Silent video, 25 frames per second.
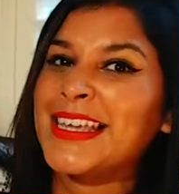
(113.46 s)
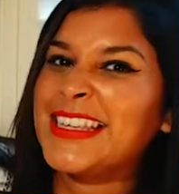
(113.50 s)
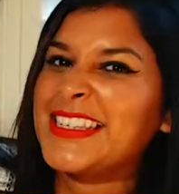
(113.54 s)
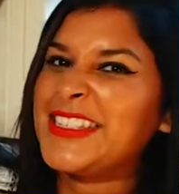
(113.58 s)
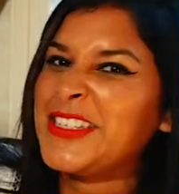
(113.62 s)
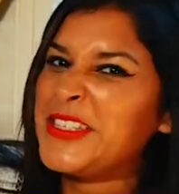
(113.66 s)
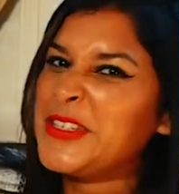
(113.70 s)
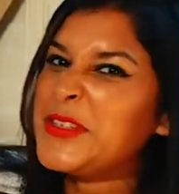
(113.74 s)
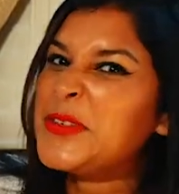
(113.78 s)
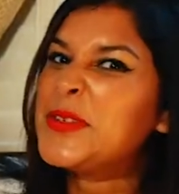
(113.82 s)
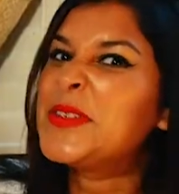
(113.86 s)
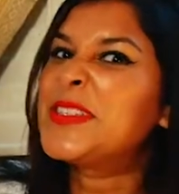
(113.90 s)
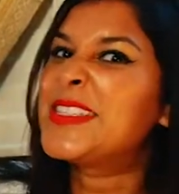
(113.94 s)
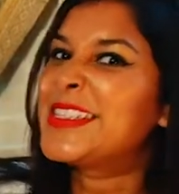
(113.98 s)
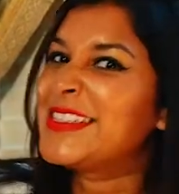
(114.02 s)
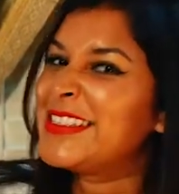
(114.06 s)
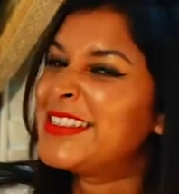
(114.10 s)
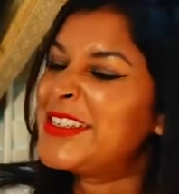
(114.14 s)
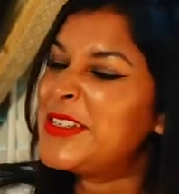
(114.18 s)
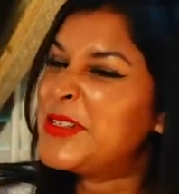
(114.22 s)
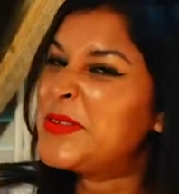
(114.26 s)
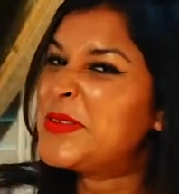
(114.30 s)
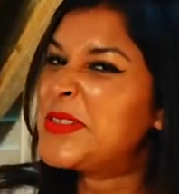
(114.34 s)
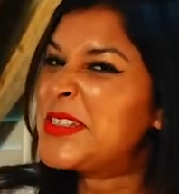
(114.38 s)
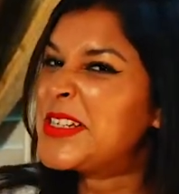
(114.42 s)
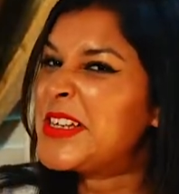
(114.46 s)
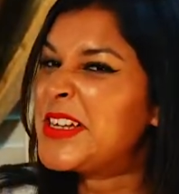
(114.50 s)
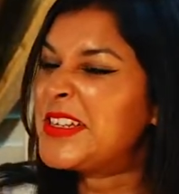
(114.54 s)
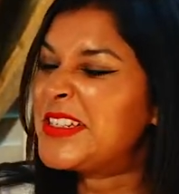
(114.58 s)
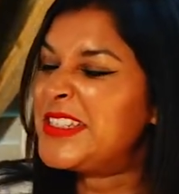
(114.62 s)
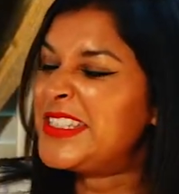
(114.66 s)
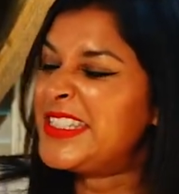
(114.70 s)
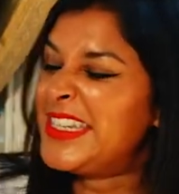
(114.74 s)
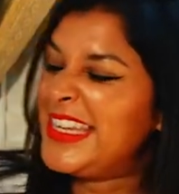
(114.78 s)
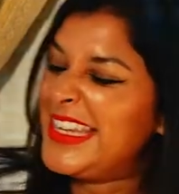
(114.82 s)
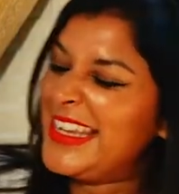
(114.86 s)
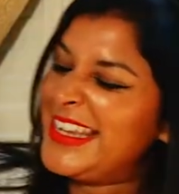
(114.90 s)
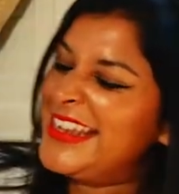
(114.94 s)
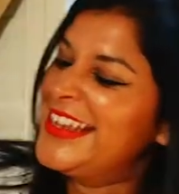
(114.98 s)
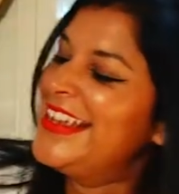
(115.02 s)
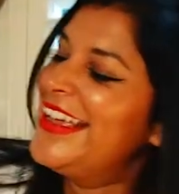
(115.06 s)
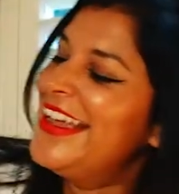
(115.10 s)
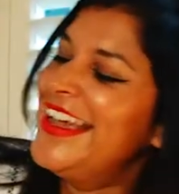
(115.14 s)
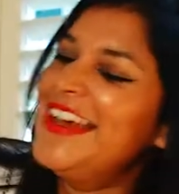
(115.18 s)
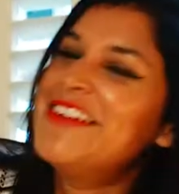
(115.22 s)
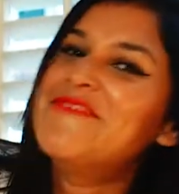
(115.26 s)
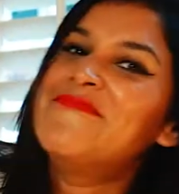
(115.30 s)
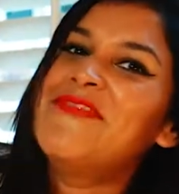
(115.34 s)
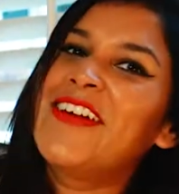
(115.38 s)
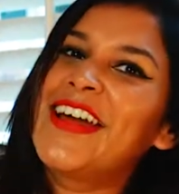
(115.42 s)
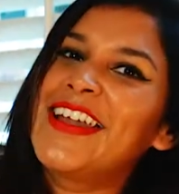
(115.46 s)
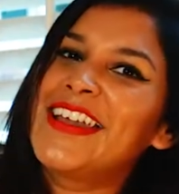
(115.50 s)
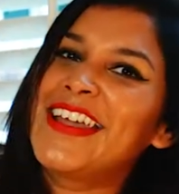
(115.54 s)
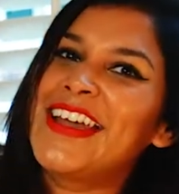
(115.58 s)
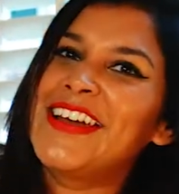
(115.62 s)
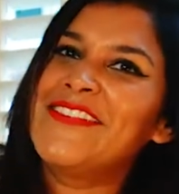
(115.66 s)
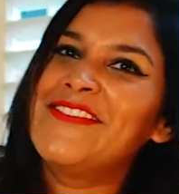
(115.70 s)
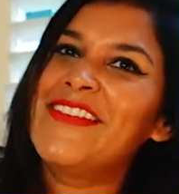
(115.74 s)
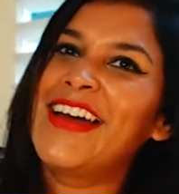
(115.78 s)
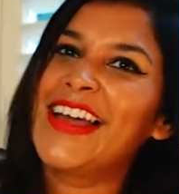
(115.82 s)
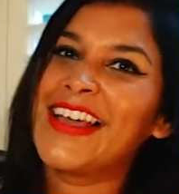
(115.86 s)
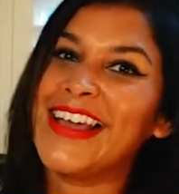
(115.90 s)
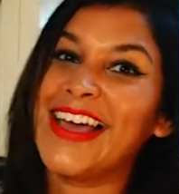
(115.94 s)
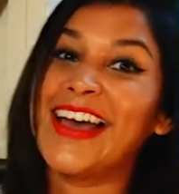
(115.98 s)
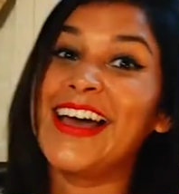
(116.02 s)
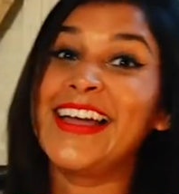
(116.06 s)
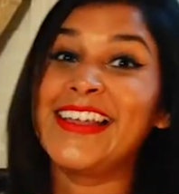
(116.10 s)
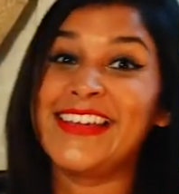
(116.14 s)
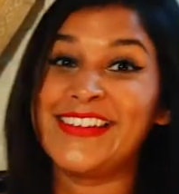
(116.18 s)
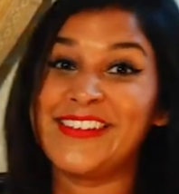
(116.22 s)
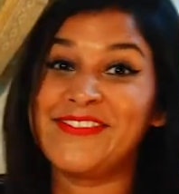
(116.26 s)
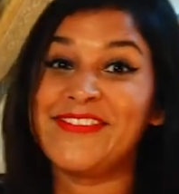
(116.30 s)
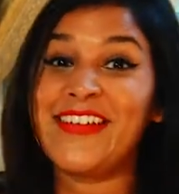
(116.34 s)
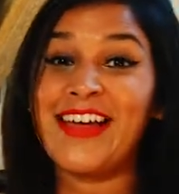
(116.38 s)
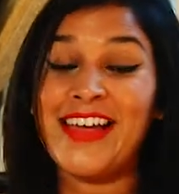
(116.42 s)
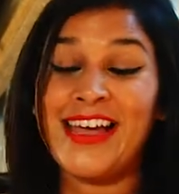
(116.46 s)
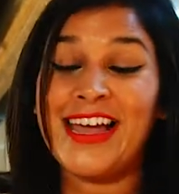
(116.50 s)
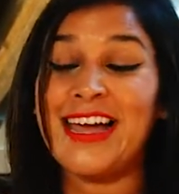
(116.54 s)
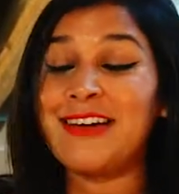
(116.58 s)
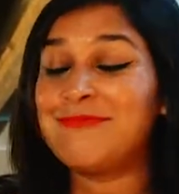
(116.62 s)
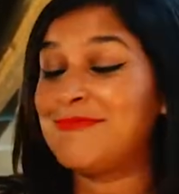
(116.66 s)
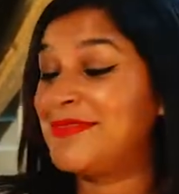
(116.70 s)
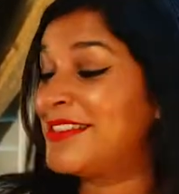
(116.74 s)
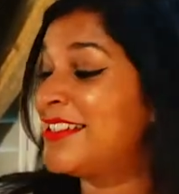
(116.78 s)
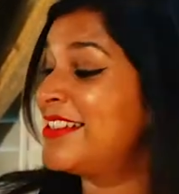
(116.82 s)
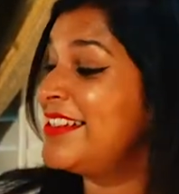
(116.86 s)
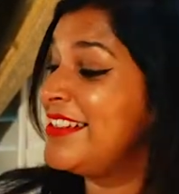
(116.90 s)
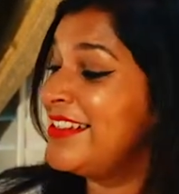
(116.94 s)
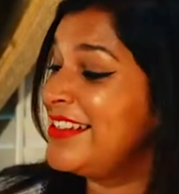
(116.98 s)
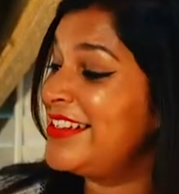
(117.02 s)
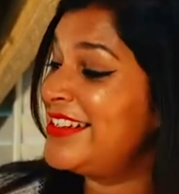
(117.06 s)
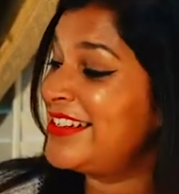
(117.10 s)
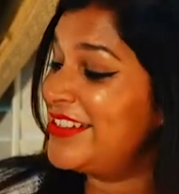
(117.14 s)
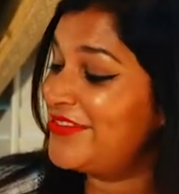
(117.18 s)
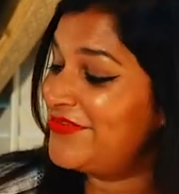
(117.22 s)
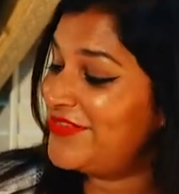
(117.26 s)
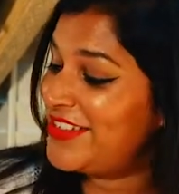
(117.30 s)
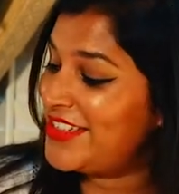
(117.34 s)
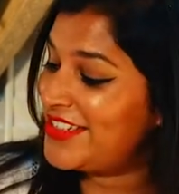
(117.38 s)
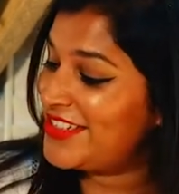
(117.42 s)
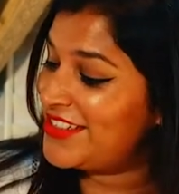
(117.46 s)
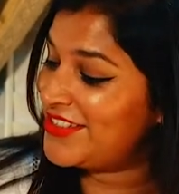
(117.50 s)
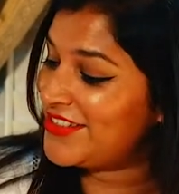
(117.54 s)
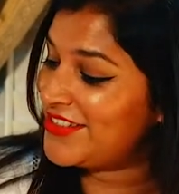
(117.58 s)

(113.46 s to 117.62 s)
it too slutty. But I absolutely love this